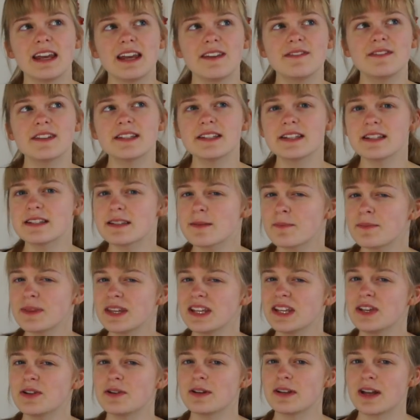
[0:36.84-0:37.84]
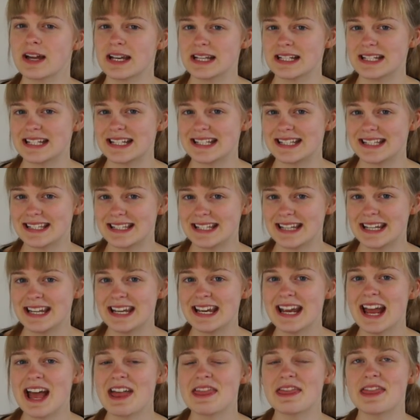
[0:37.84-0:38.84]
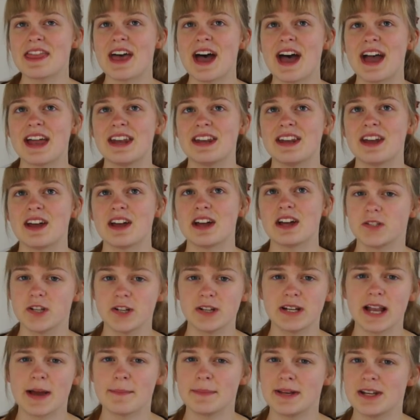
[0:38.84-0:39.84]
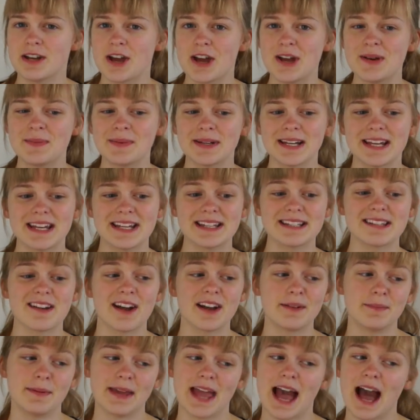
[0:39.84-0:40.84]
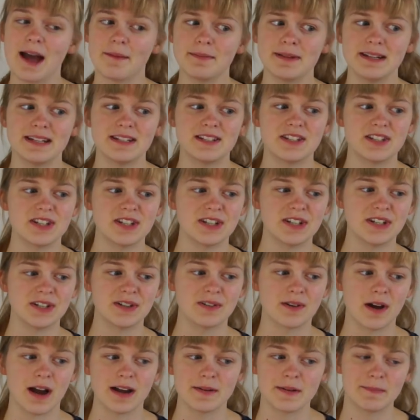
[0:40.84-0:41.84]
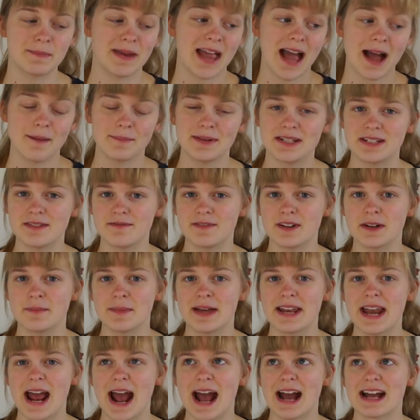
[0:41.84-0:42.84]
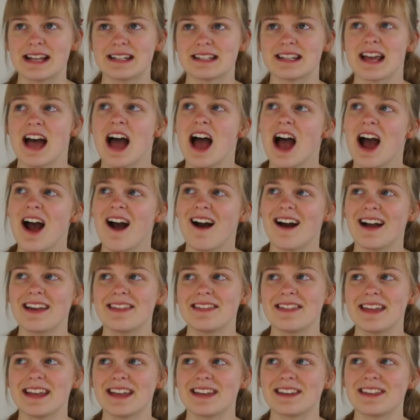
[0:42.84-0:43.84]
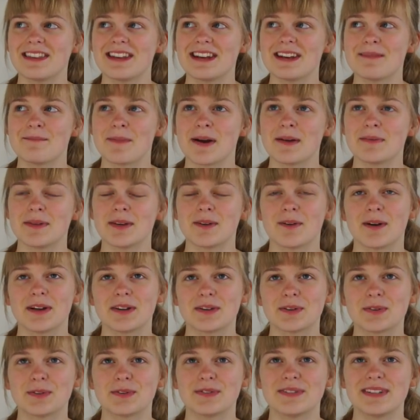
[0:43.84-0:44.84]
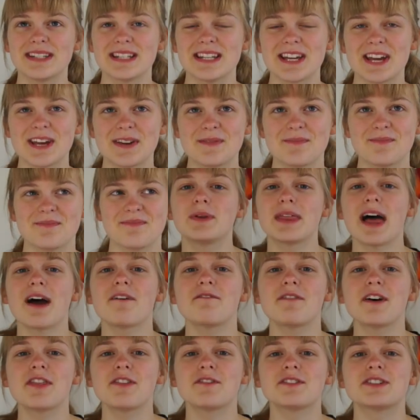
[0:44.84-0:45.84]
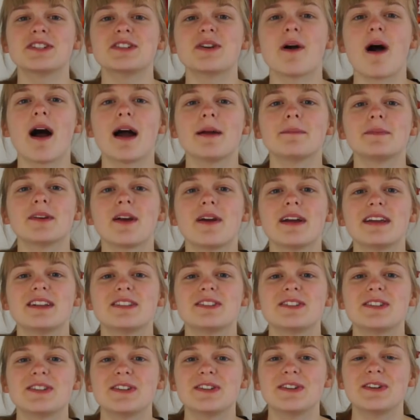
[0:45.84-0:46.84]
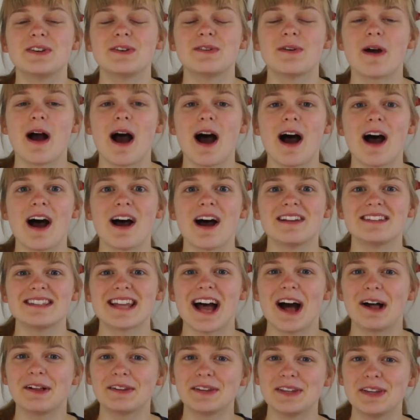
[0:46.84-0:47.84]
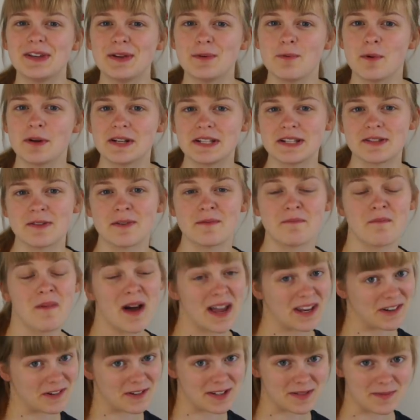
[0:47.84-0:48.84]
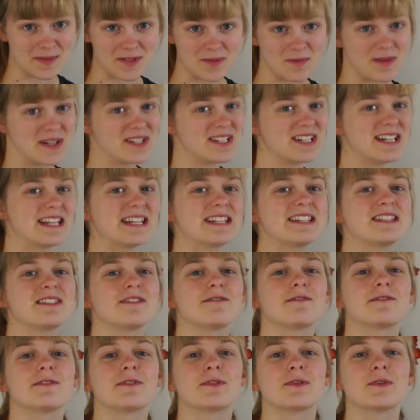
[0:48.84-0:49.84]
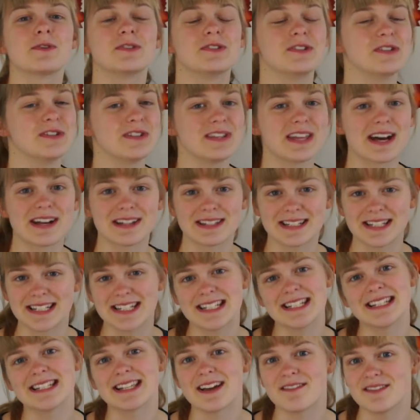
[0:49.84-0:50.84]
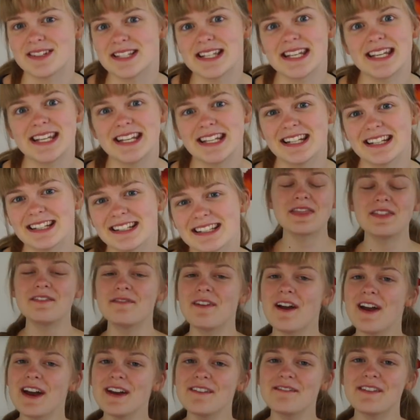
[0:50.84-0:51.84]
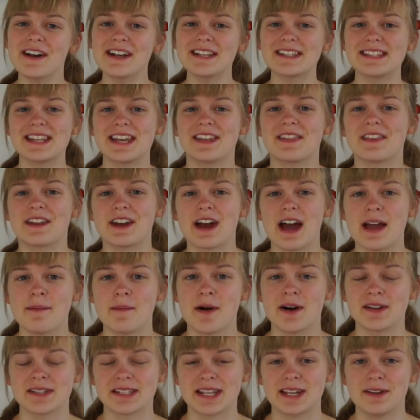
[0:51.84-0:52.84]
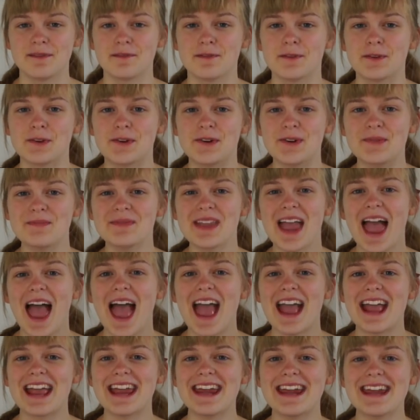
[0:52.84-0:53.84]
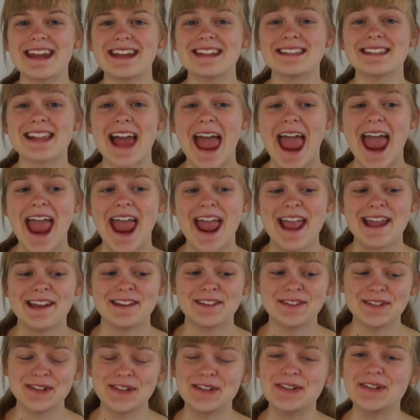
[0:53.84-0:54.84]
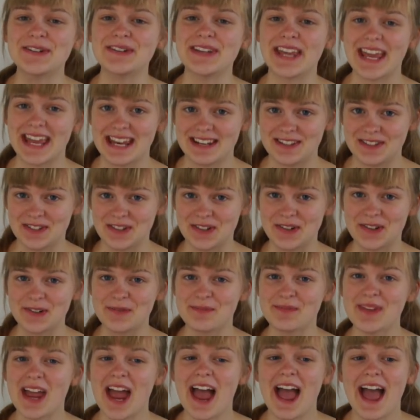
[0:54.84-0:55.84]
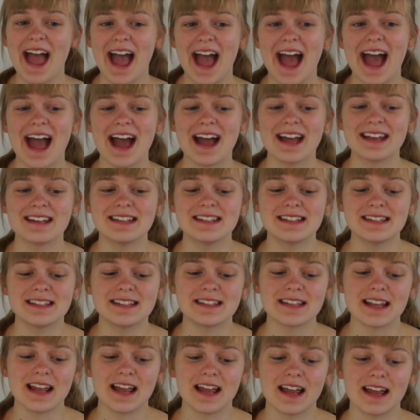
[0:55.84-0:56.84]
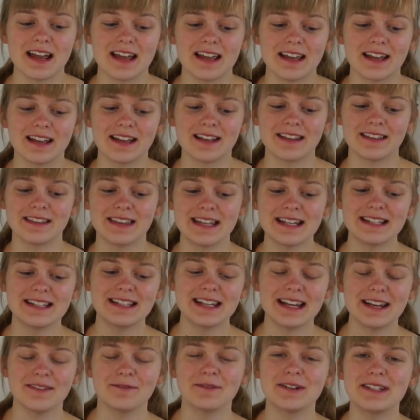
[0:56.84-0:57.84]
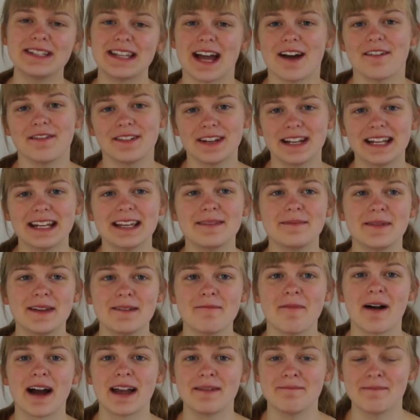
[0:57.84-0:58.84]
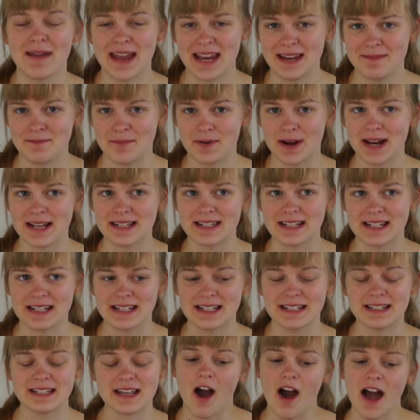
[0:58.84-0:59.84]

If this is something you'd like to see, then do let me know because I'd be happy to film it, and I think that it might be quite a cool video. Without further ado, I'm going to tell you what is on my Christmas wish list for 2017. The very first thing that I'm asking for is a new Kindle, and this would definitely be my main present.